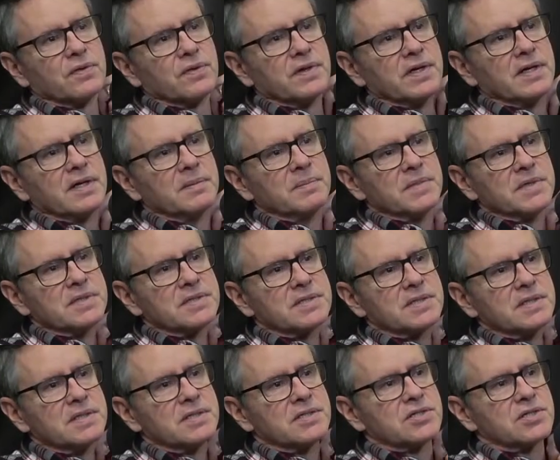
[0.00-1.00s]
them
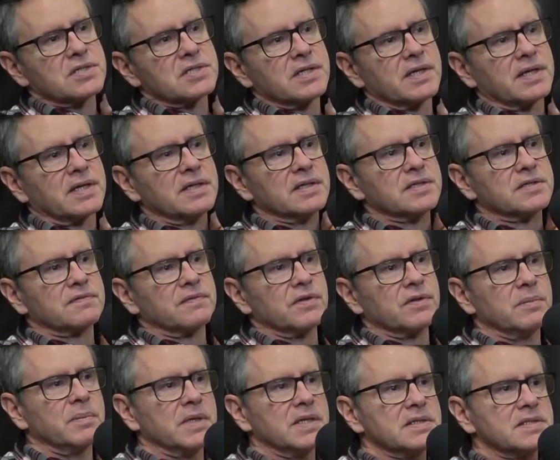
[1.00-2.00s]
is just like it is for
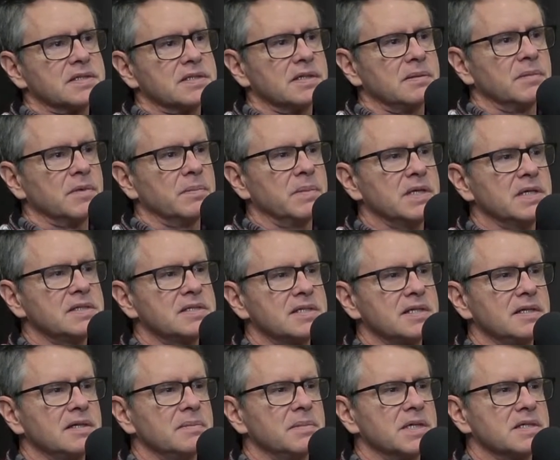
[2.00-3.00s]
the men's team. The men's
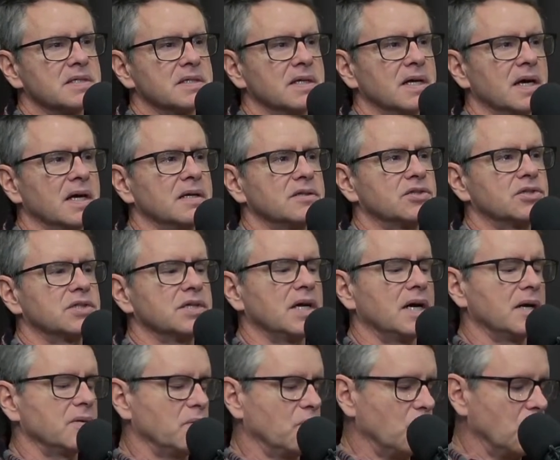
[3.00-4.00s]
team has not
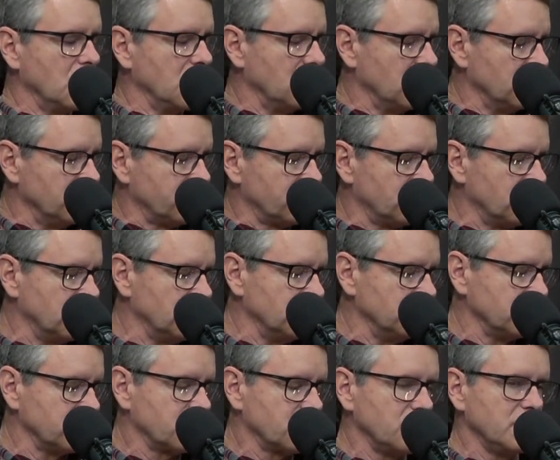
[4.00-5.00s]
shot well
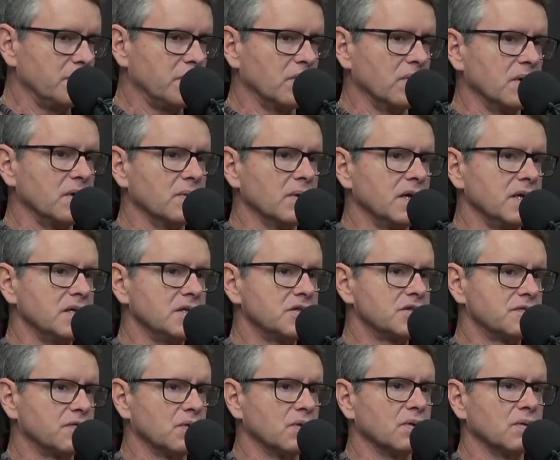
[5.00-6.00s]
from 3-point range
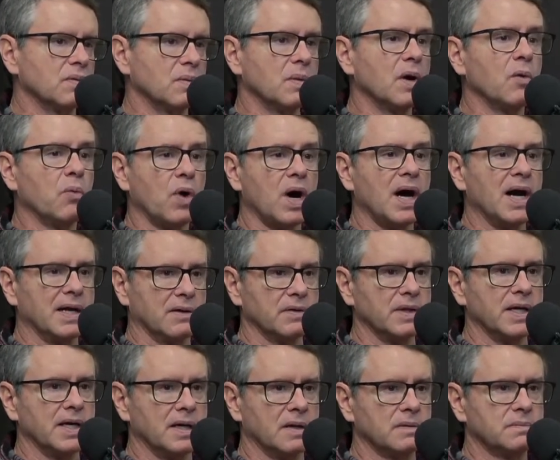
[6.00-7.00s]
for a while
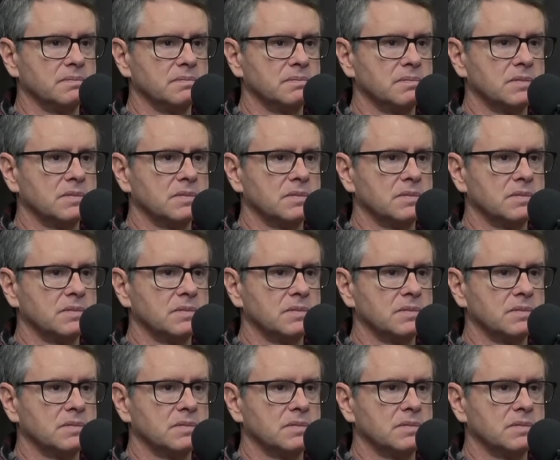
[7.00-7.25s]
now.